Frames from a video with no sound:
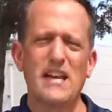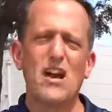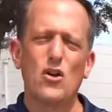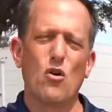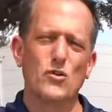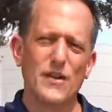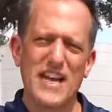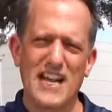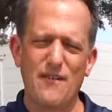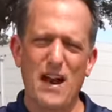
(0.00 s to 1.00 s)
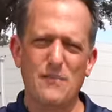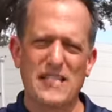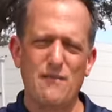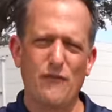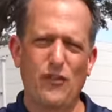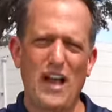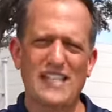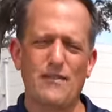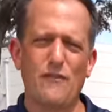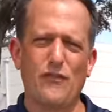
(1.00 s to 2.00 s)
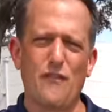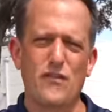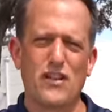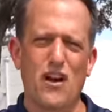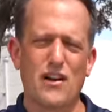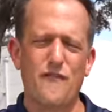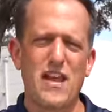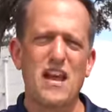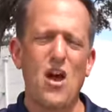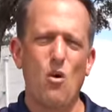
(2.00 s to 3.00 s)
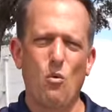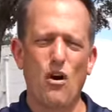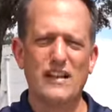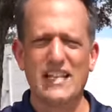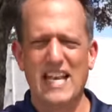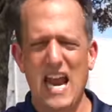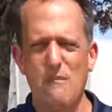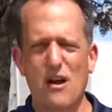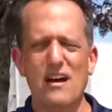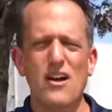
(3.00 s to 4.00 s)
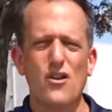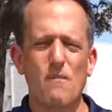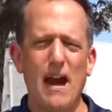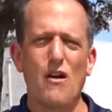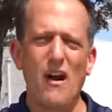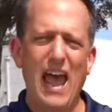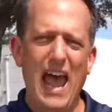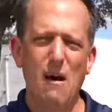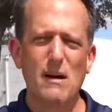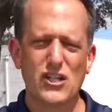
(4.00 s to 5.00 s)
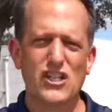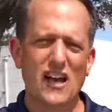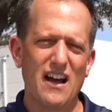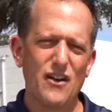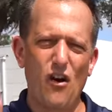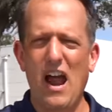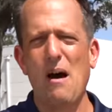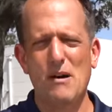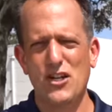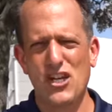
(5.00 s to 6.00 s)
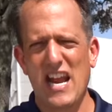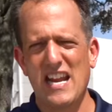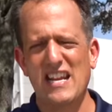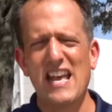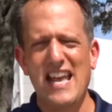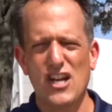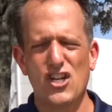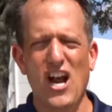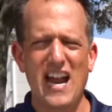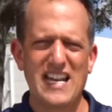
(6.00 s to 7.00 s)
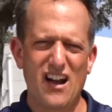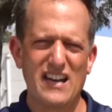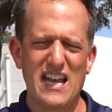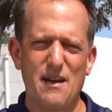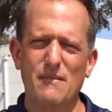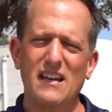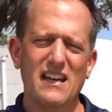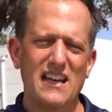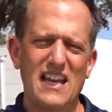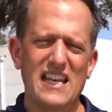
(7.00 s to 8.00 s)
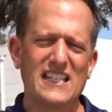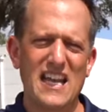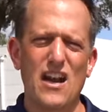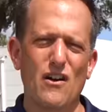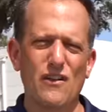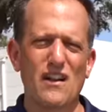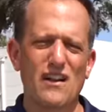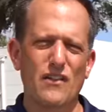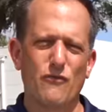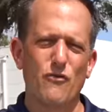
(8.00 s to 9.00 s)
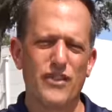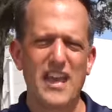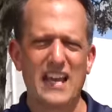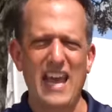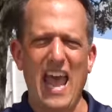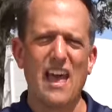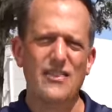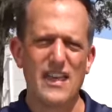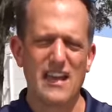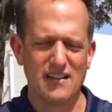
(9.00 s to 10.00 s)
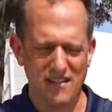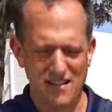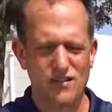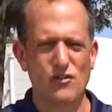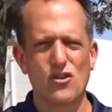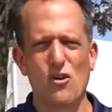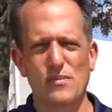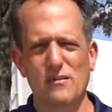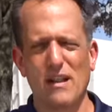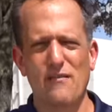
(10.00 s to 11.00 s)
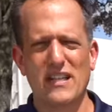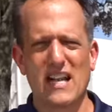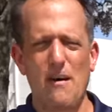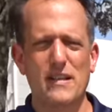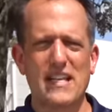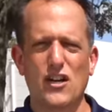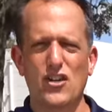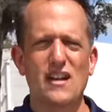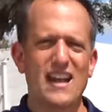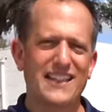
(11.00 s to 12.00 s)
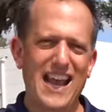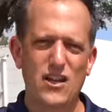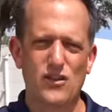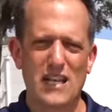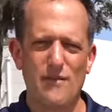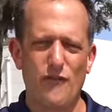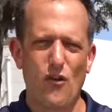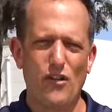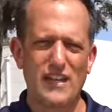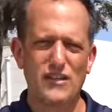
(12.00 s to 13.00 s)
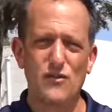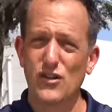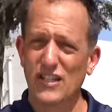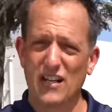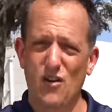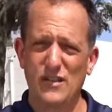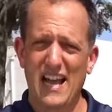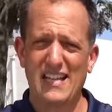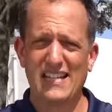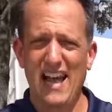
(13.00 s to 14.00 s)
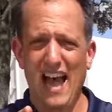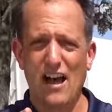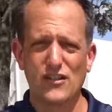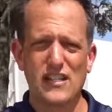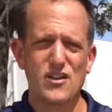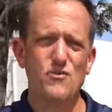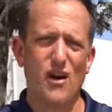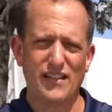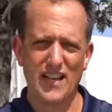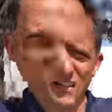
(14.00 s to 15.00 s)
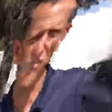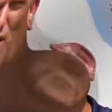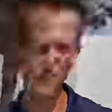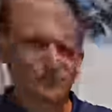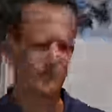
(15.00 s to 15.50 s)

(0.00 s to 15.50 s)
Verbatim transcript: Of course, we need to give it up. Stephen Flood, Stephen Flood Photography, working the camera. No matter how much sun or how much shade is shining on him, he's here through thick and thin. So show him some love in the comment section. Thank you, Stephen, for all that you're doing. Just like always, guys, I'll see you on the next ride.